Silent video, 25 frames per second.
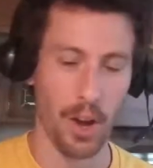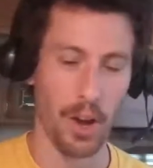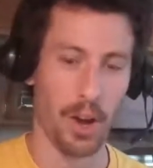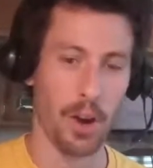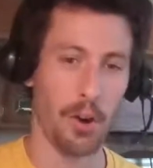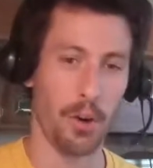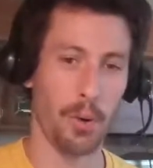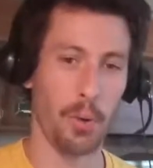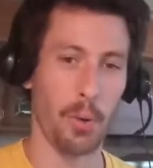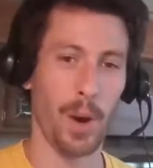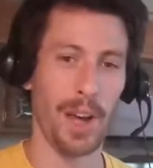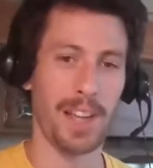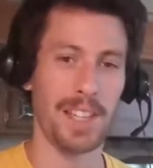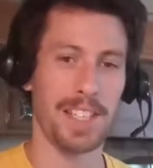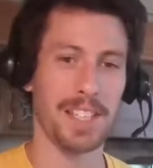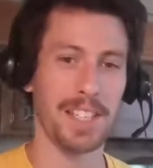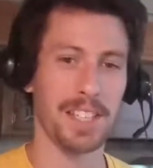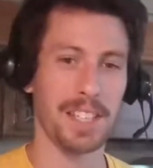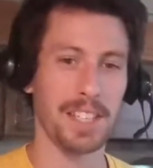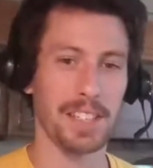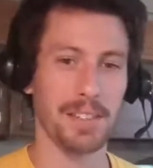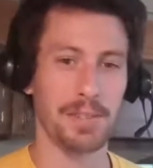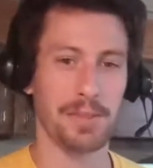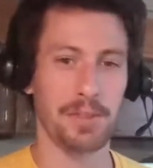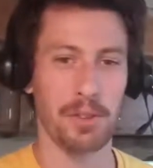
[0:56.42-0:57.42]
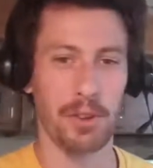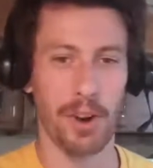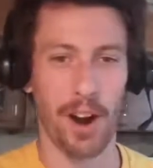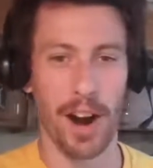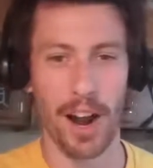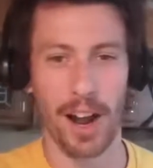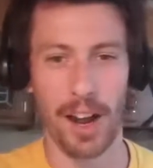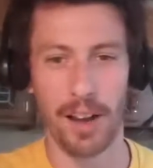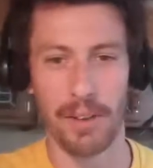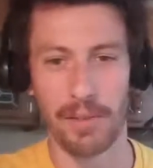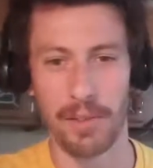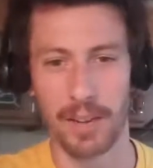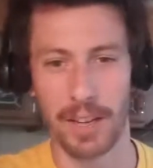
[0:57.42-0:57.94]
West Cliff
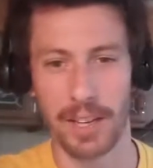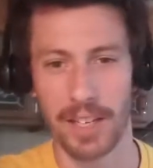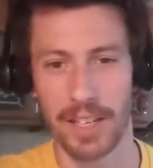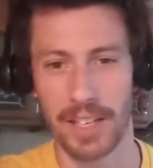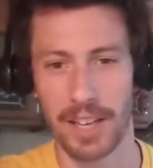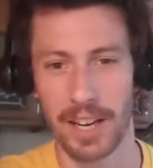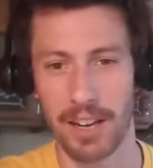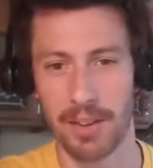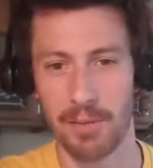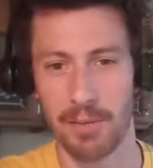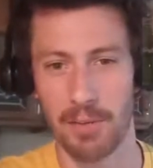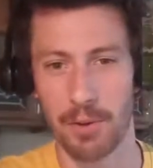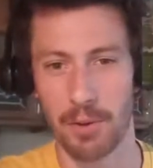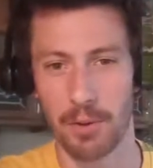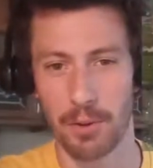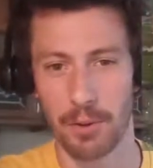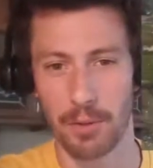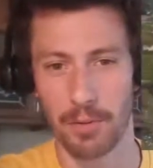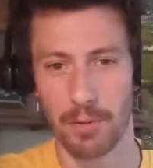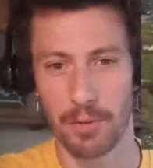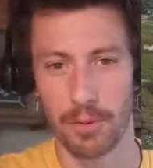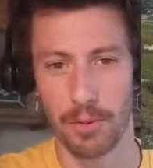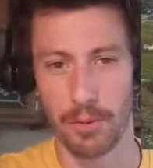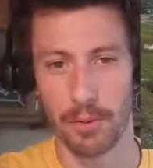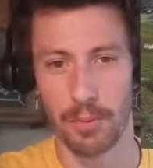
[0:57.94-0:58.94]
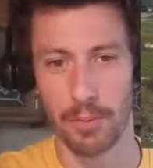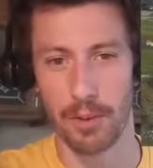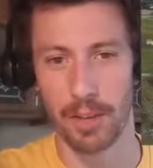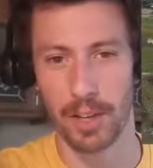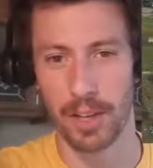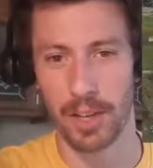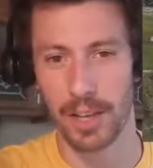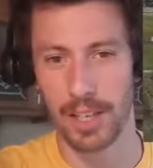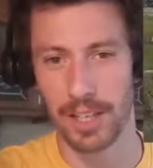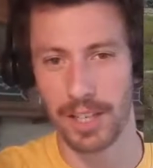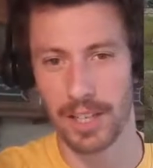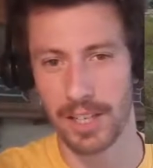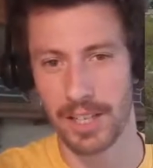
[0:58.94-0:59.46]
Drive is a beautiful
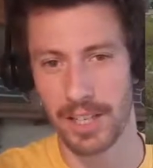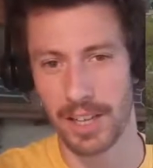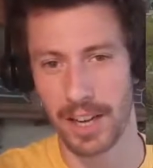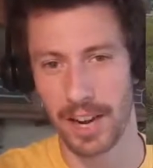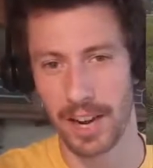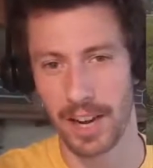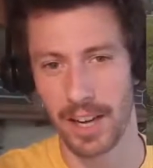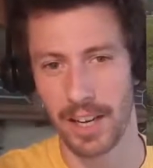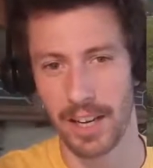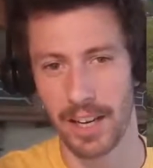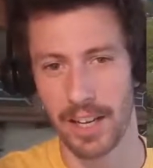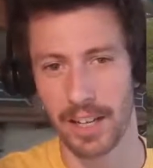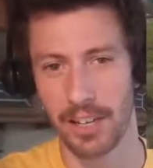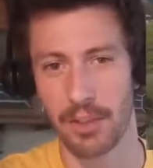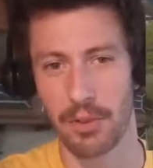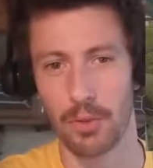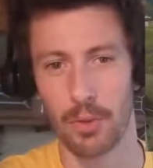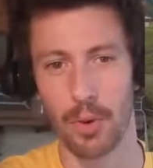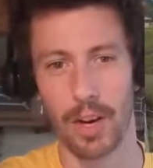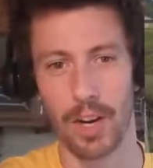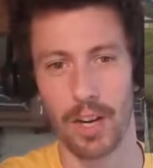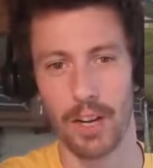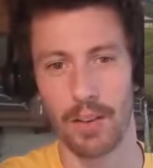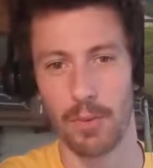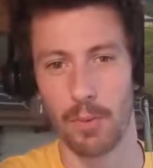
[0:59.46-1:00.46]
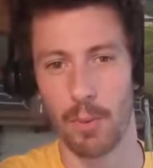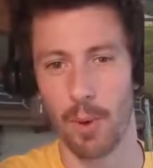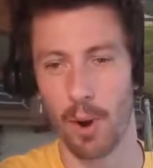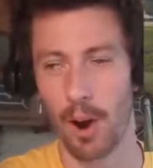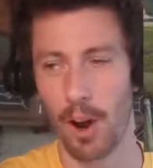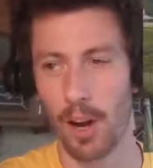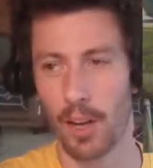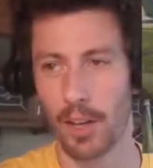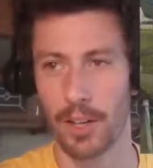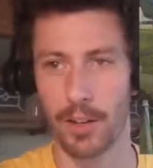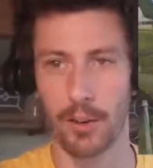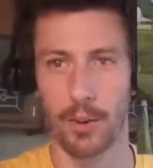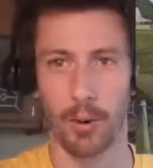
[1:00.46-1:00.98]
place and a great
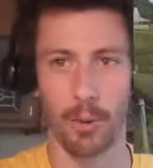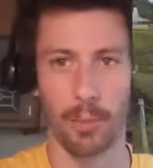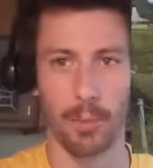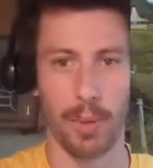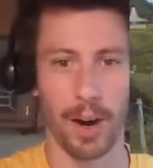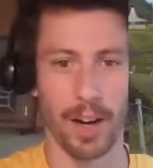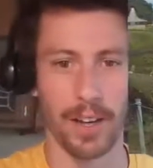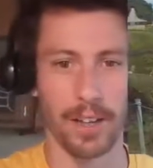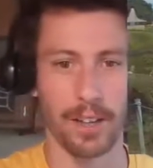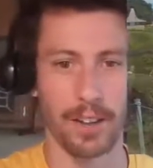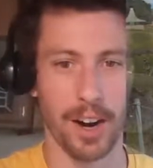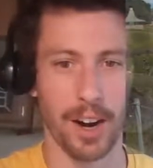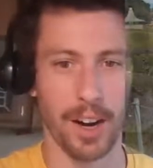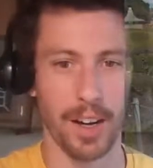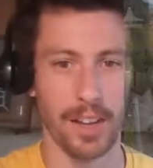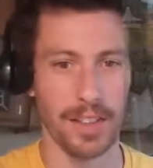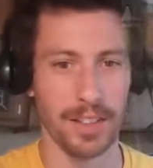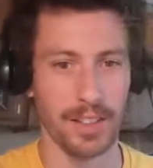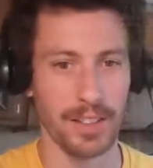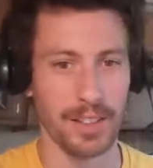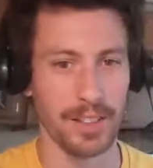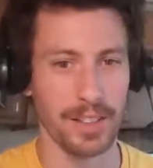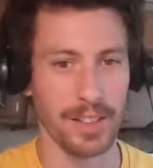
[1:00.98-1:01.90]
walk or bike ride.